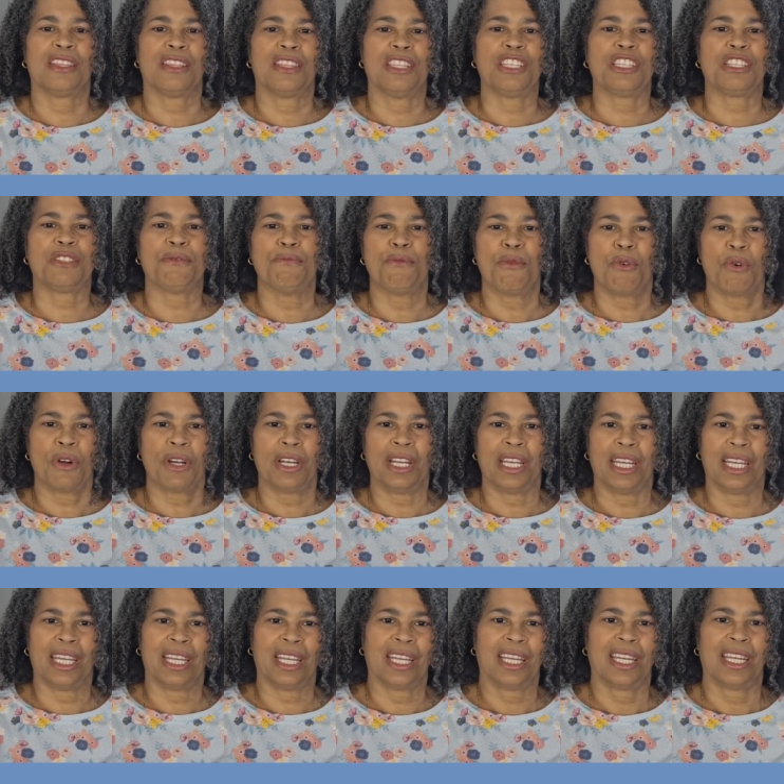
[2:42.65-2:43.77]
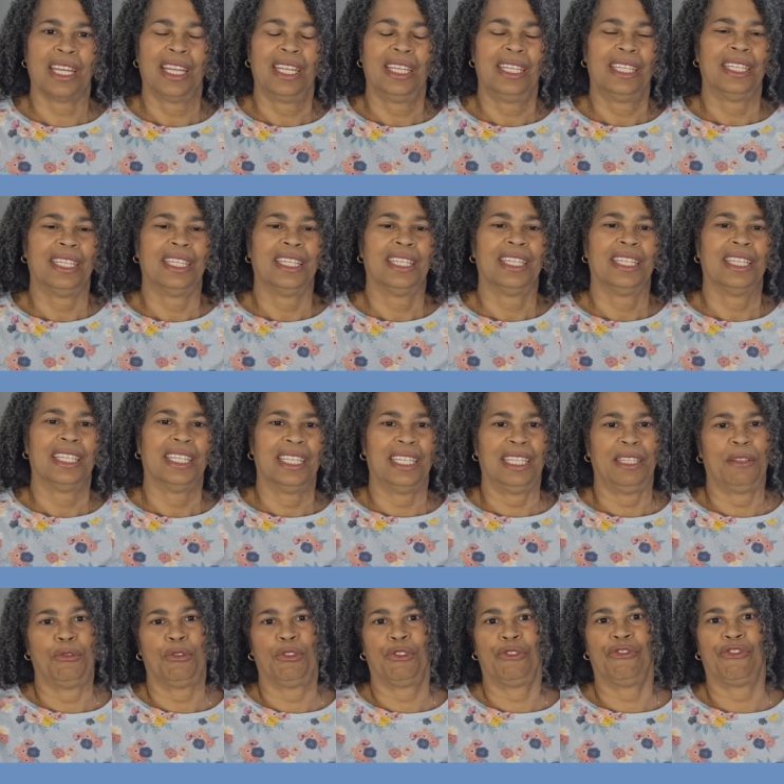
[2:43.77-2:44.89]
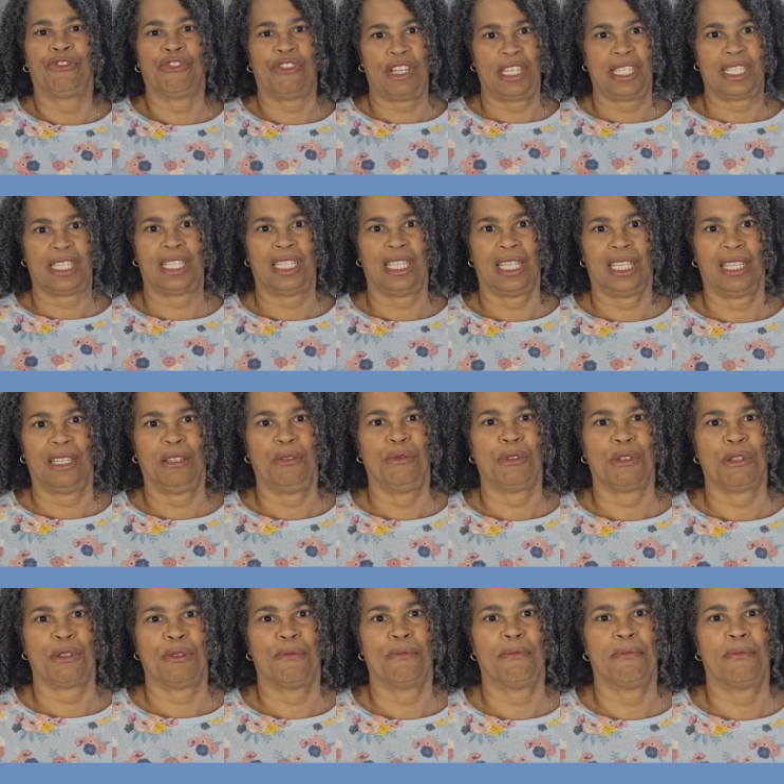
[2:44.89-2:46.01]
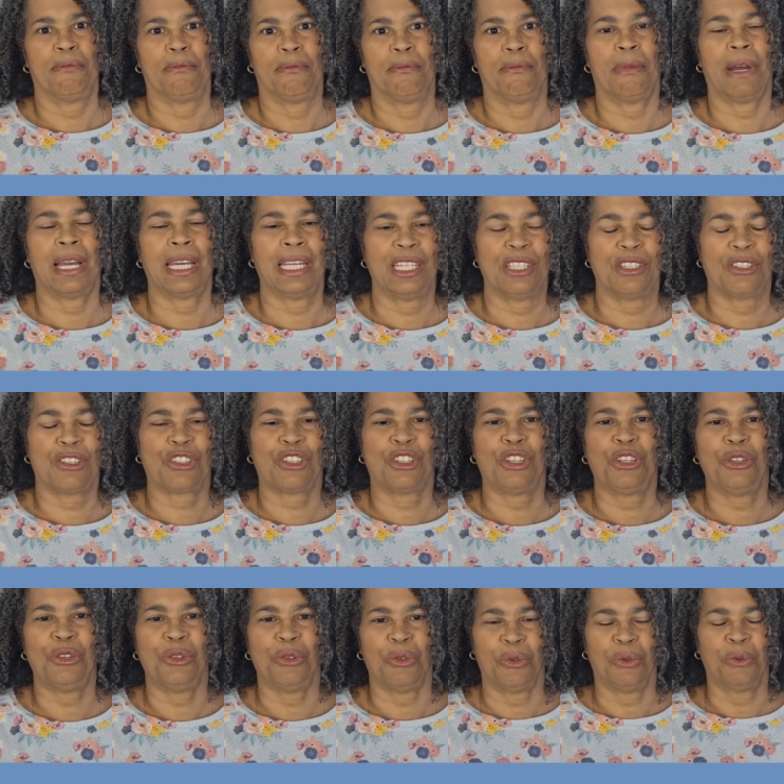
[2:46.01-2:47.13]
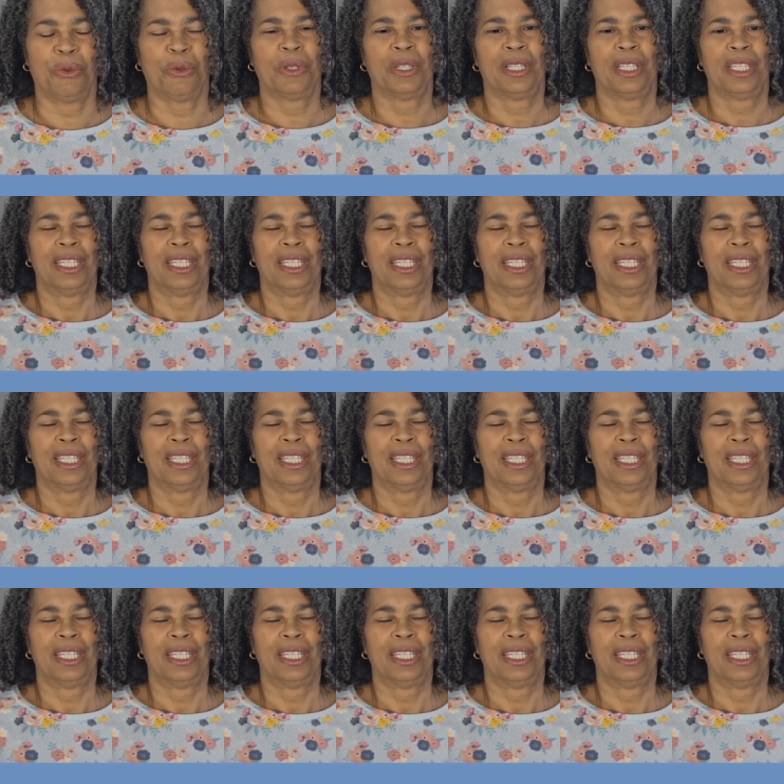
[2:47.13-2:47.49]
this morning it was freezing. It was minus two,